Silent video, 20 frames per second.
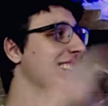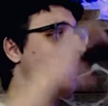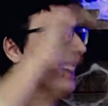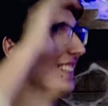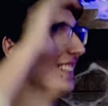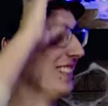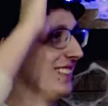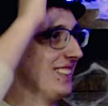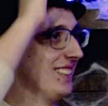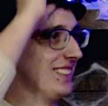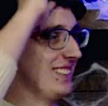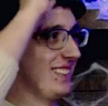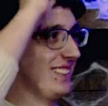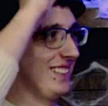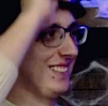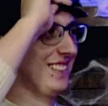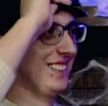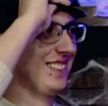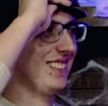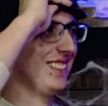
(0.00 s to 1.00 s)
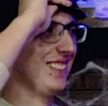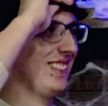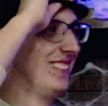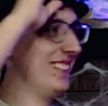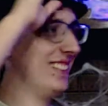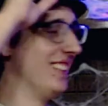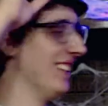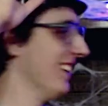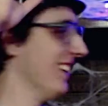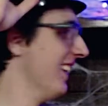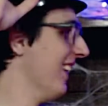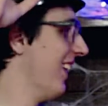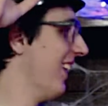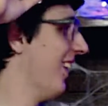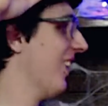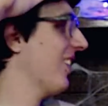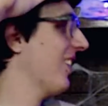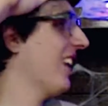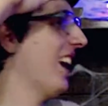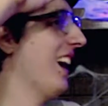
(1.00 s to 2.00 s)
made of silver.
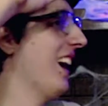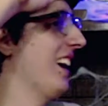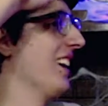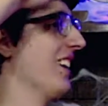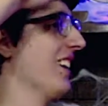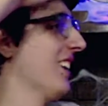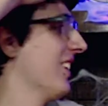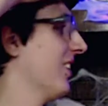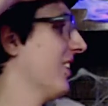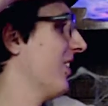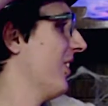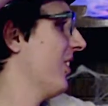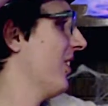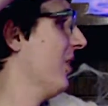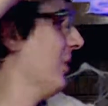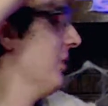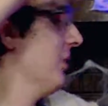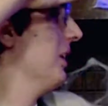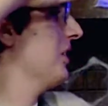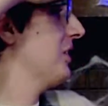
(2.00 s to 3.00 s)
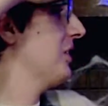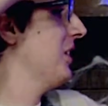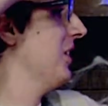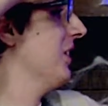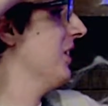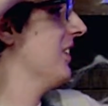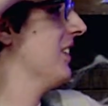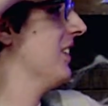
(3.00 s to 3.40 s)
Okay, so you wish you were